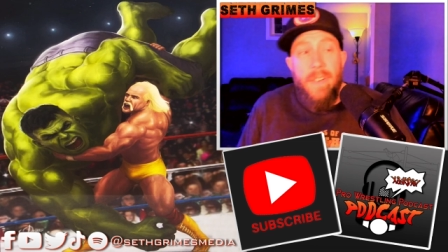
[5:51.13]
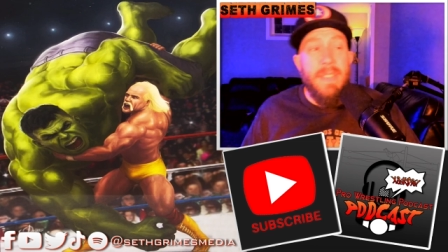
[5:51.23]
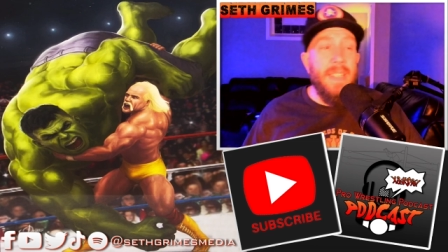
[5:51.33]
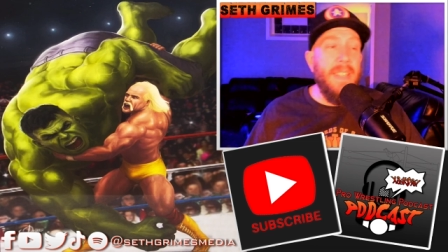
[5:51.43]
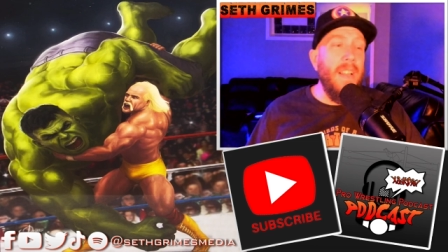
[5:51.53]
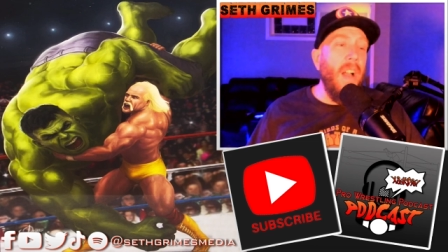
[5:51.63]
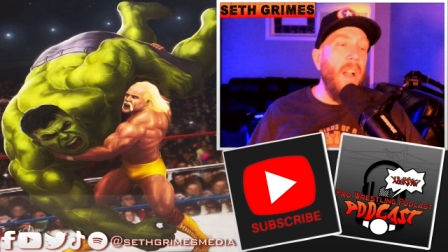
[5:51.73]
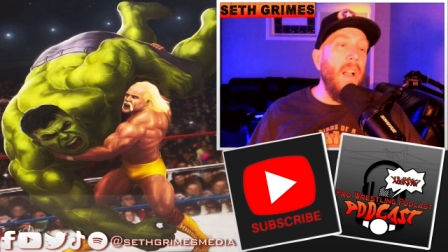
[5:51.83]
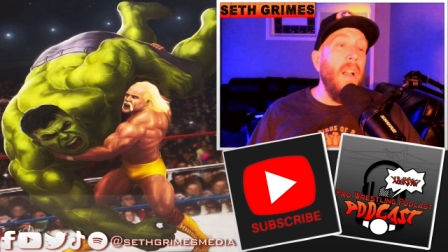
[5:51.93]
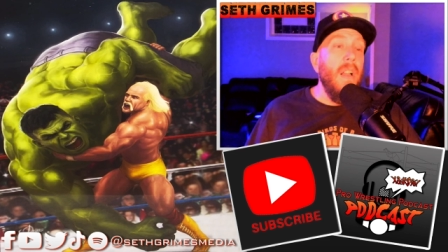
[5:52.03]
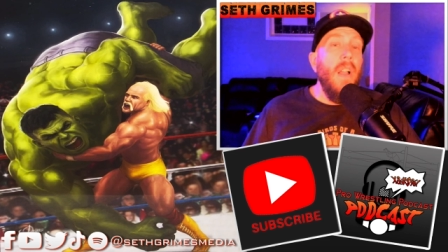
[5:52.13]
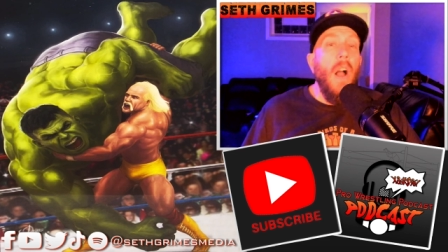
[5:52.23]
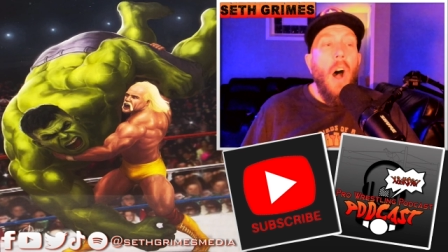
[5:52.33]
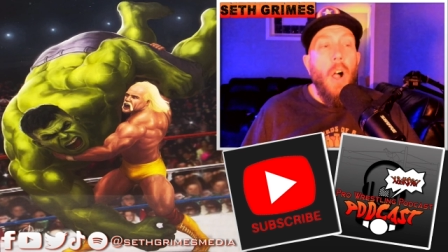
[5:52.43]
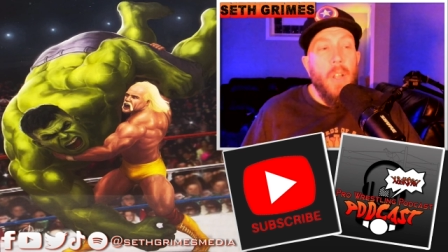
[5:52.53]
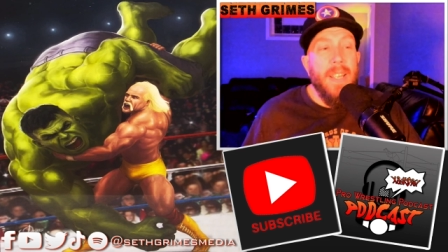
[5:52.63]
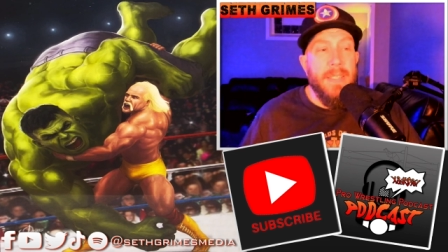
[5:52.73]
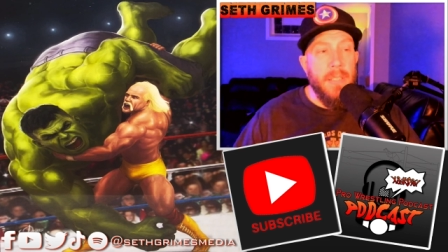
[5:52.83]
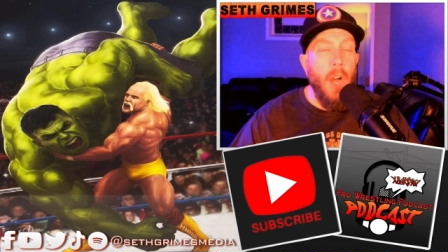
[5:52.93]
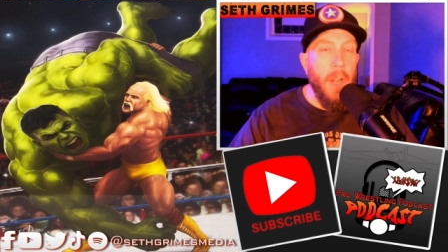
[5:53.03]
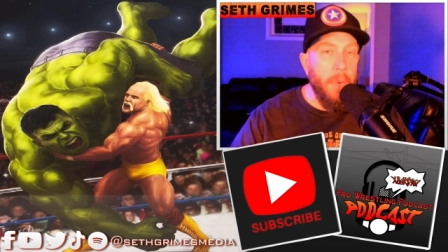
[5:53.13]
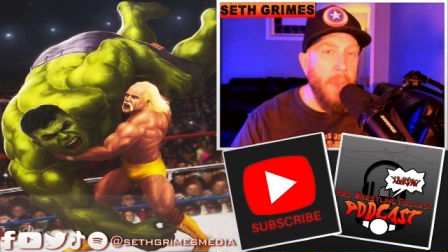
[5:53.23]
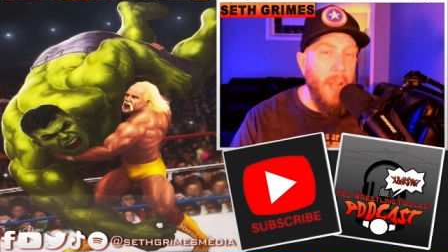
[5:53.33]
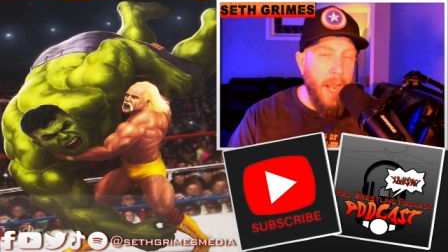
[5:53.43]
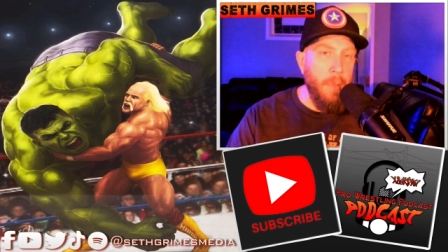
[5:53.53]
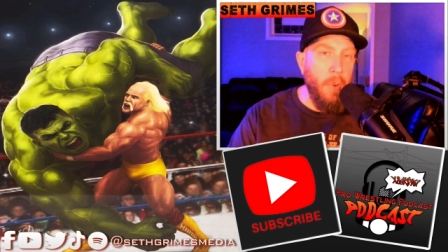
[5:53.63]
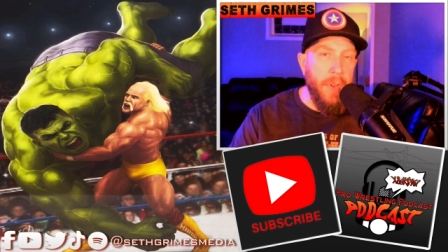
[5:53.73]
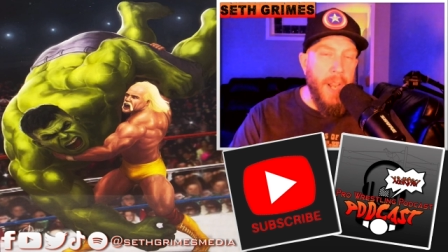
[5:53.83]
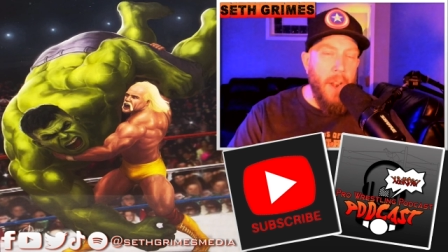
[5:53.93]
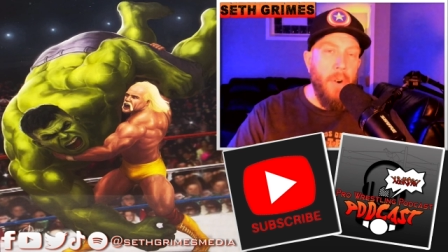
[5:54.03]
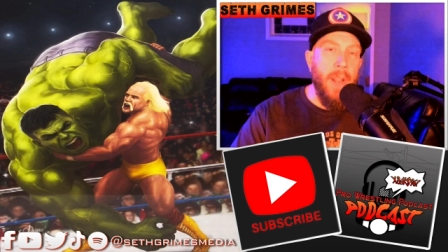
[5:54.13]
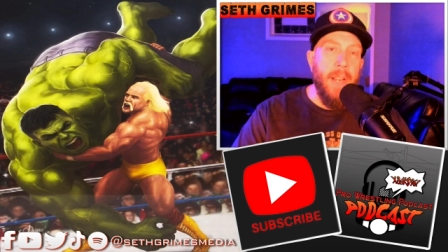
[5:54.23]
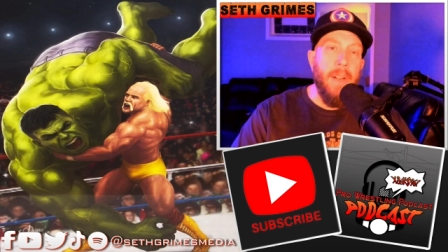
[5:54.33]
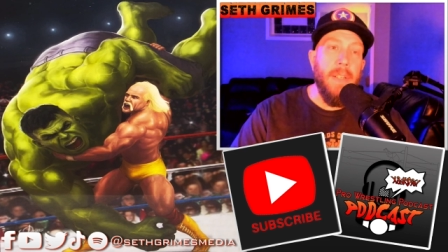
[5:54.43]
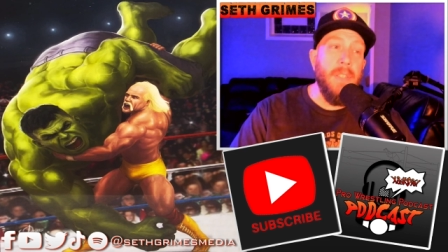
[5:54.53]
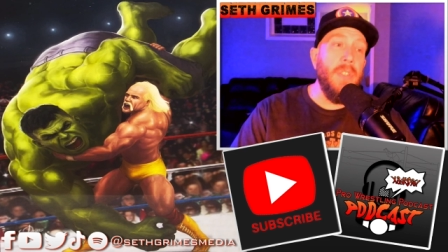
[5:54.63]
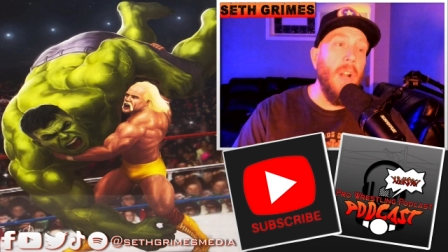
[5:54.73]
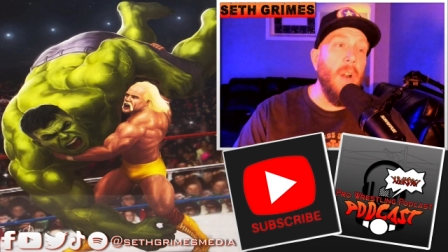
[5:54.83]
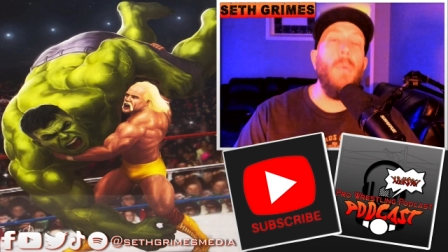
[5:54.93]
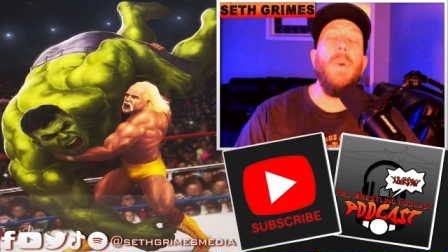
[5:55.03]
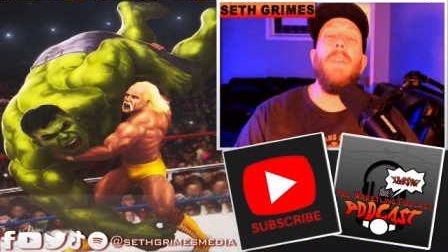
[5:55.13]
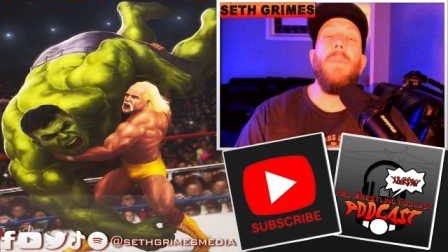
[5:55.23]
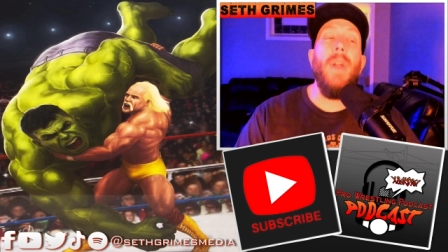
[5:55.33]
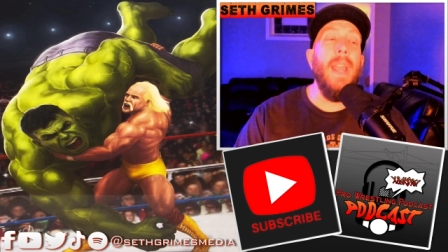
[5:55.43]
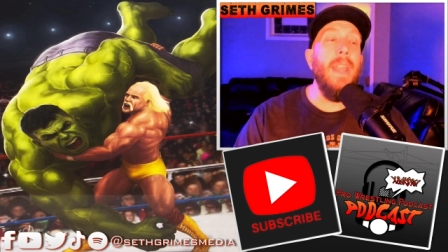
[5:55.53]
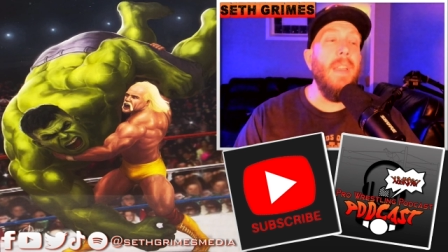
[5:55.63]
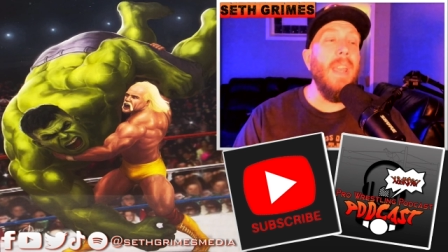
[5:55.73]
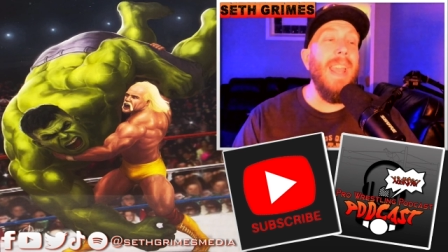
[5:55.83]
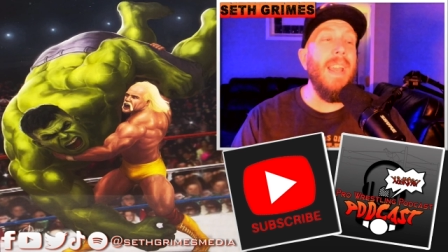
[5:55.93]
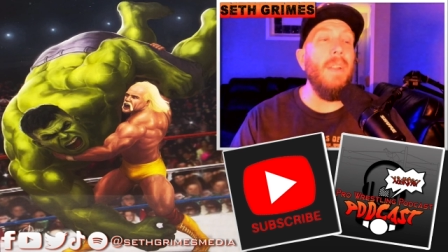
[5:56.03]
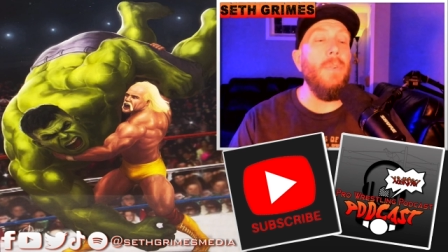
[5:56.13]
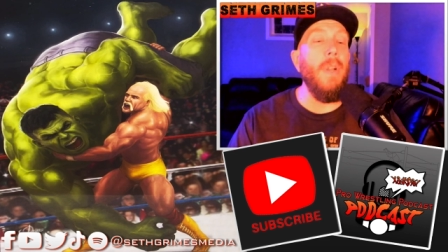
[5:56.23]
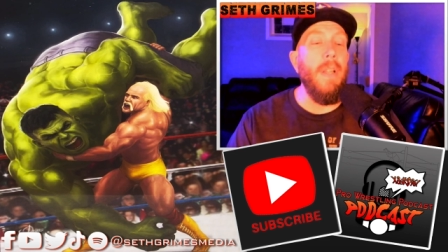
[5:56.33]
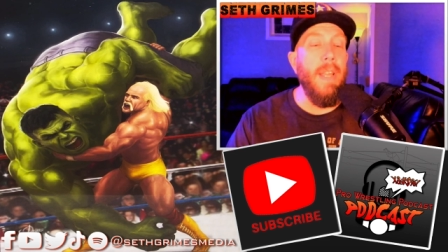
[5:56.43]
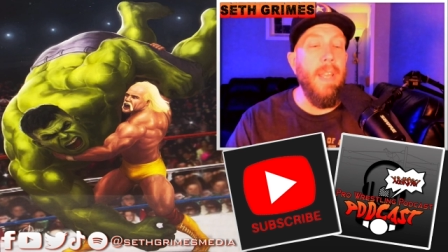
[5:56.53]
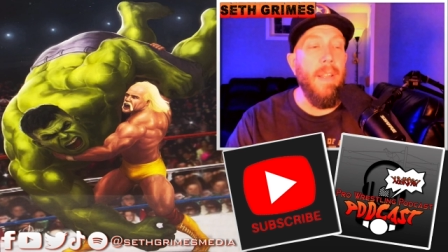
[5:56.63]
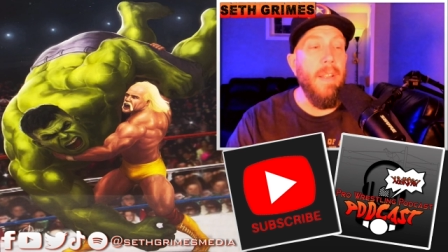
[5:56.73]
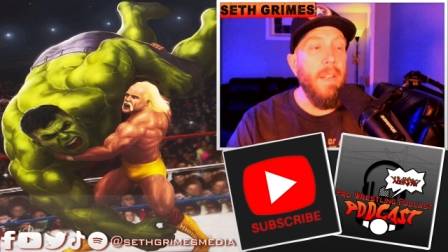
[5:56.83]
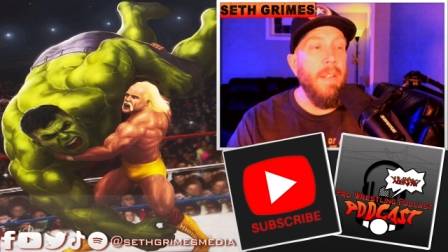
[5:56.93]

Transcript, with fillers: See, uh, Hulk is an unreliable narrator to start with, right? You can't really.